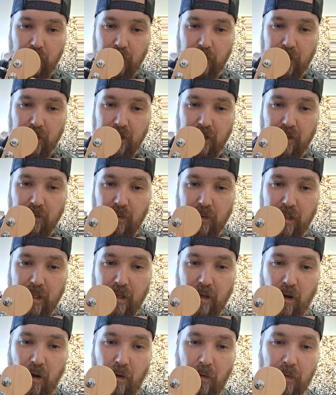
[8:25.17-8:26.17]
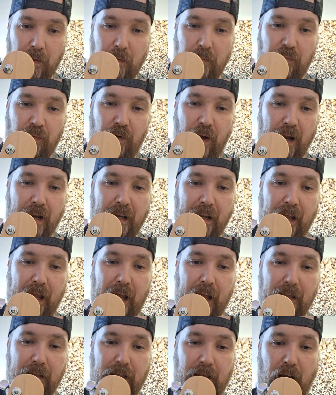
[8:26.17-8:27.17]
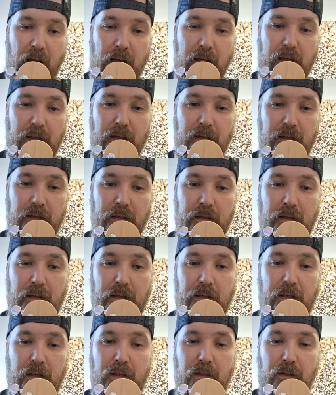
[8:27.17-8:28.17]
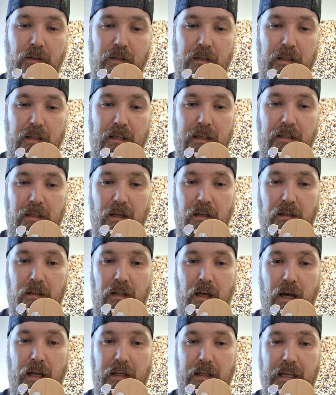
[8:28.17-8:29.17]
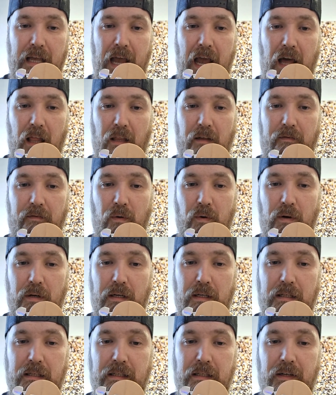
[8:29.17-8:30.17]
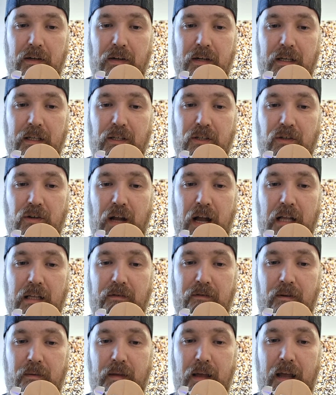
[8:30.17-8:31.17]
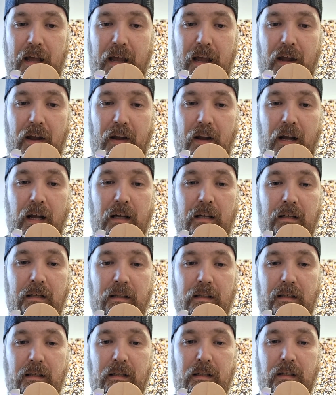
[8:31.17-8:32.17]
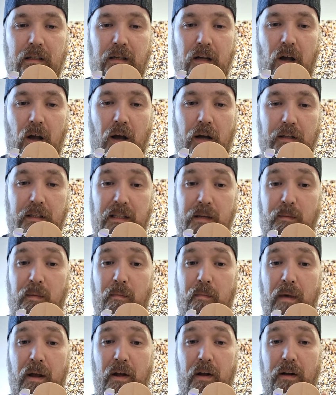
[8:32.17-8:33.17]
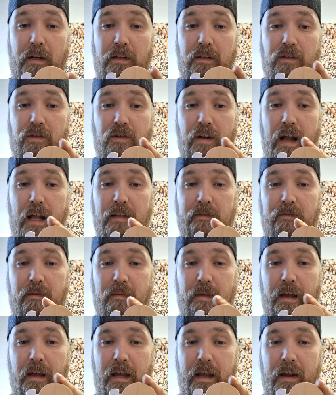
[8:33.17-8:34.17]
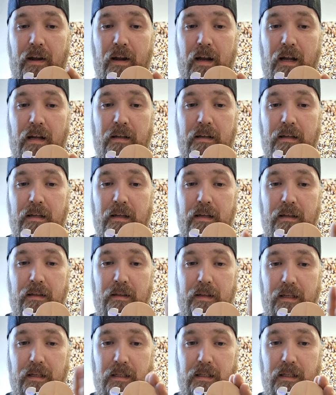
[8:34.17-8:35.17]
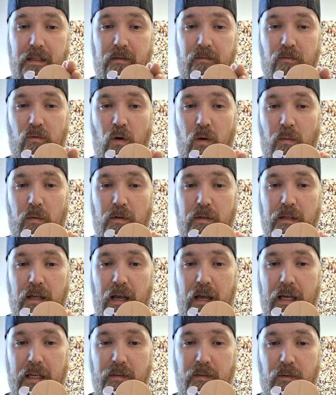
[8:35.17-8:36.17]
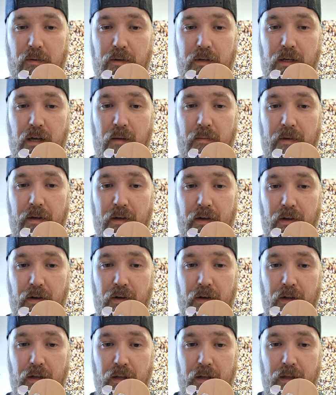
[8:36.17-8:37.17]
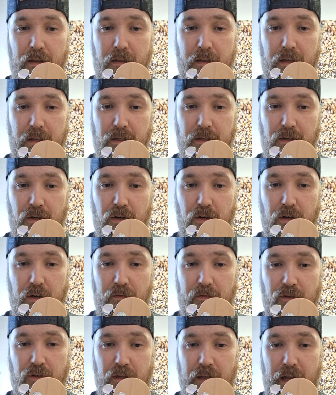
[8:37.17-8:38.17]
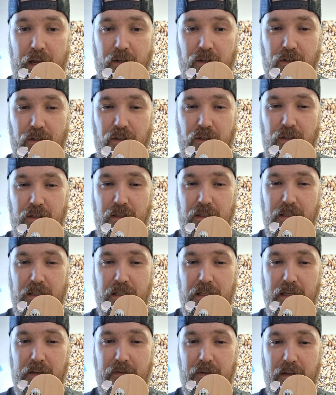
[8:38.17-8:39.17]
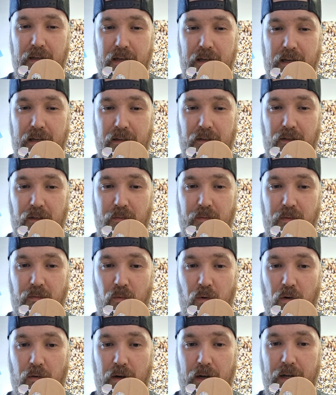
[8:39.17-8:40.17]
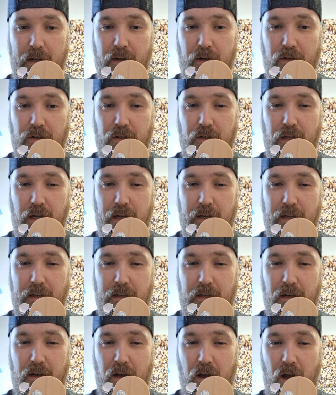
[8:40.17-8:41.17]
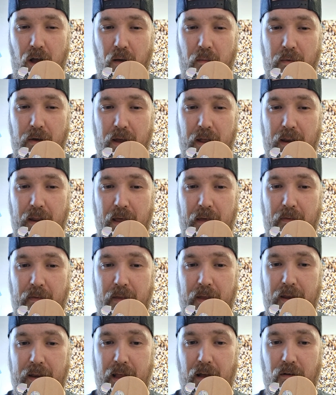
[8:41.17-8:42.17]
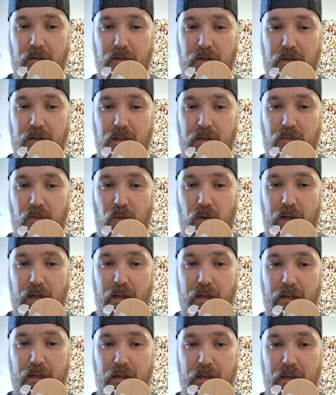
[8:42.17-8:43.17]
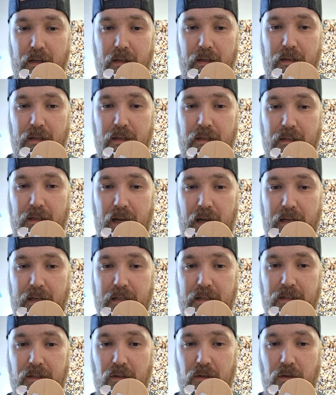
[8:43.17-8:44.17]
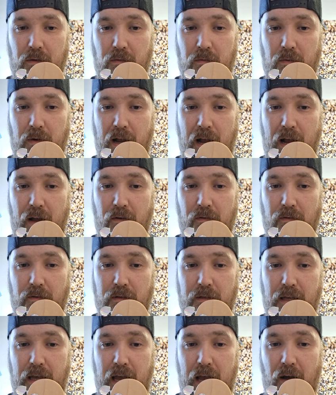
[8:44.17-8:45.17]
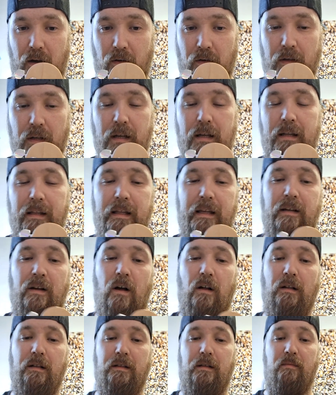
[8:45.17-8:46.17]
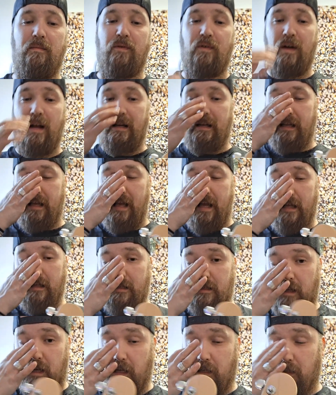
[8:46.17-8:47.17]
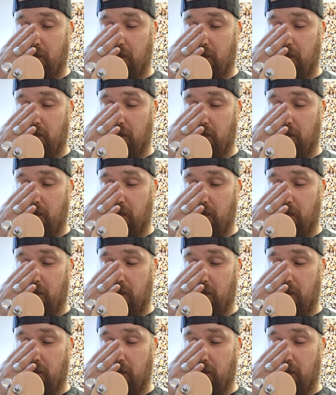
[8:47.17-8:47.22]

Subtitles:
This is what they called the pregnant headstock. You'll see this on a lot of California series Strats from that era, on some American Strats from that era. This is normal size, but when you come here, this curve should actually just divot in a little bit more right here. It should kind of come in and then out to this point. This kind of still rounds out. They call it the pregnant headstock,